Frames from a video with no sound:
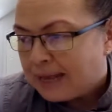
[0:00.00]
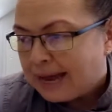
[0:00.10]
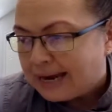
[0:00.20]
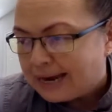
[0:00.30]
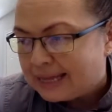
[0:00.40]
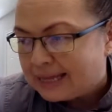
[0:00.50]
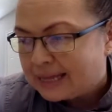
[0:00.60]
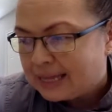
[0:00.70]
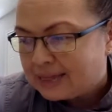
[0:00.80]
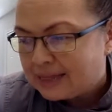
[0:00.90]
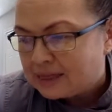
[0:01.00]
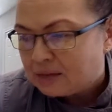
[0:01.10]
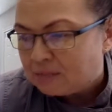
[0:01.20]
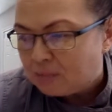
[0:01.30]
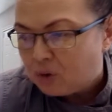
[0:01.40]
and I think that
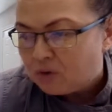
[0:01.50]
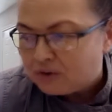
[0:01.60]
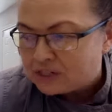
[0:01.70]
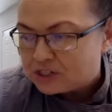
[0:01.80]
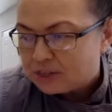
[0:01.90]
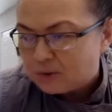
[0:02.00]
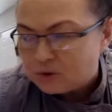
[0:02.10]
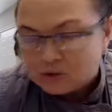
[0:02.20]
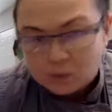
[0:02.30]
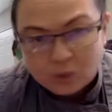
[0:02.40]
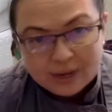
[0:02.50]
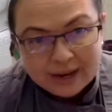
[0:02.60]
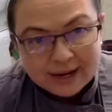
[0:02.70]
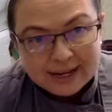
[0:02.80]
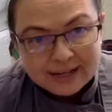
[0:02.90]
the more vegetables that we
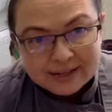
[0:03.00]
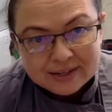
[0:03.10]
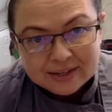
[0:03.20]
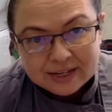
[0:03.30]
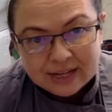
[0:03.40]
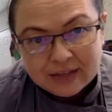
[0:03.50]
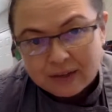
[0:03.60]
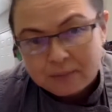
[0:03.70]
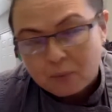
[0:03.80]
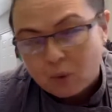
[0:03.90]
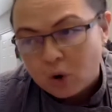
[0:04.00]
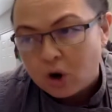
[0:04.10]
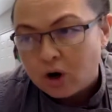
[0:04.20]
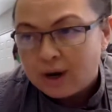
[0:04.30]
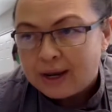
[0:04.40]
can eat, and the
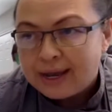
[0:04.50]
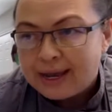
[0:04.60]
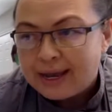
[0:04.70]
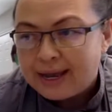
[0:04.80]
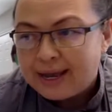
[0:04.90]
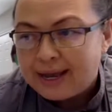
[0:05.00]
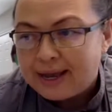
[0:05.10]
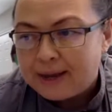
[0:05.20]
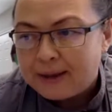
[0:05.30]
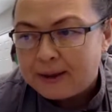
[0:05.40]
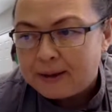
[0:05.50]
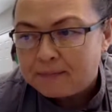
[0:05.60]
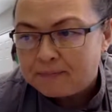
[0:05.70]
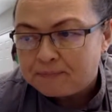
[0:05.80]
more uh,